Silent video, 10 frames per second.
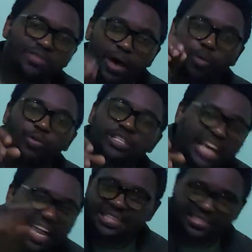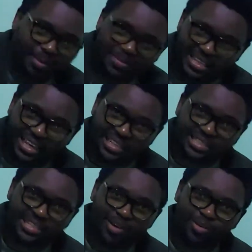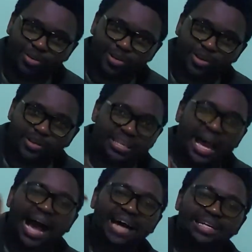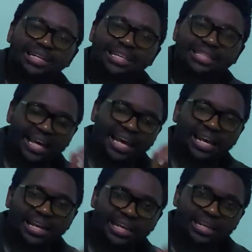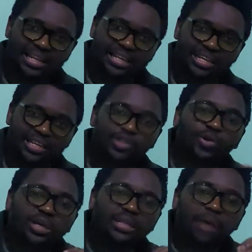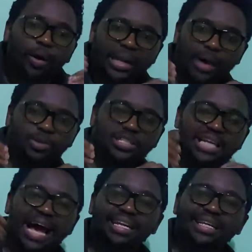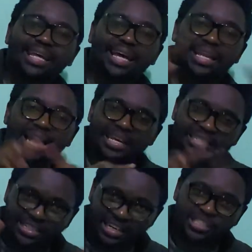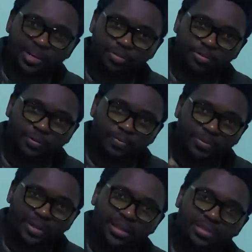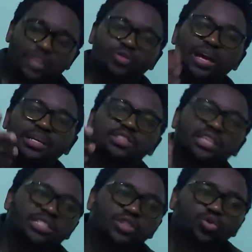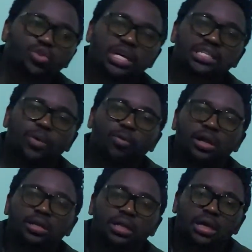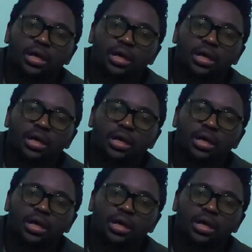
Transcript: Now, which adds something else now. The R and the L. So in our languages, R and L are interchangeable. That's why it's easy to hear someone